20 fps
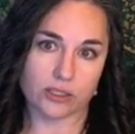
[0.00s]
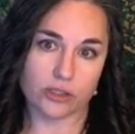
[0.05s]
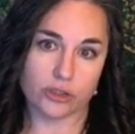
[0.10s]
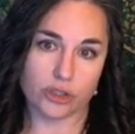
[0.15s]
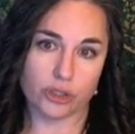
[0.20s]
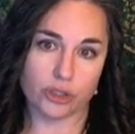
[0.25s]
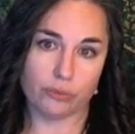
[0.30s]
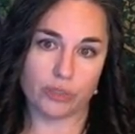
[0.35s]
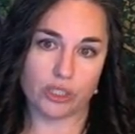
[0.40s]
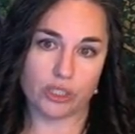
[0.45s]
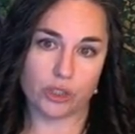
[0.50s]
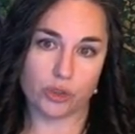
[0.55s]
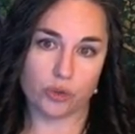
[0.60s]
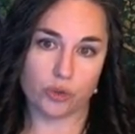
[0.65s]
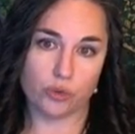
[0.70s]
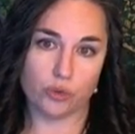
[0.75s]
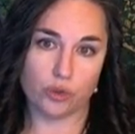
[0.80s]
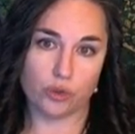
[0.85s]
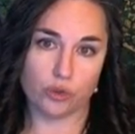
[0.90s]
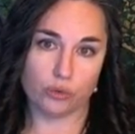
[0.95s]
There should be
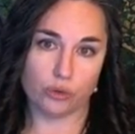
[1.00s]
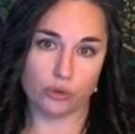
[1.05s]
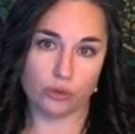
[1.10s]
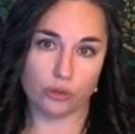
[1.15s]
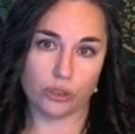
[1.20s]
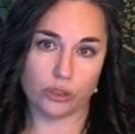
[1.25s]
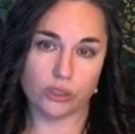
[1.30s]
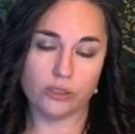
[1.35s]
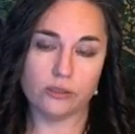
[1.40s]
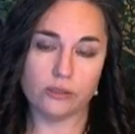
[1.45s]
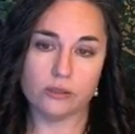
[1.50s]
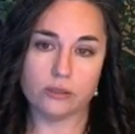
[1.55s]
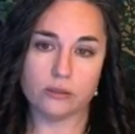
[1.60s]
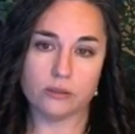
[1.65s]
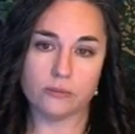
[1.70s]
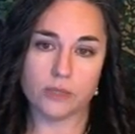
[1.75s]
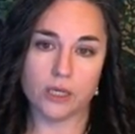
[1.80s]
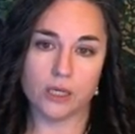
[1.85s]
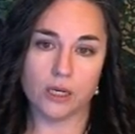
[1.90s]
2 solutions,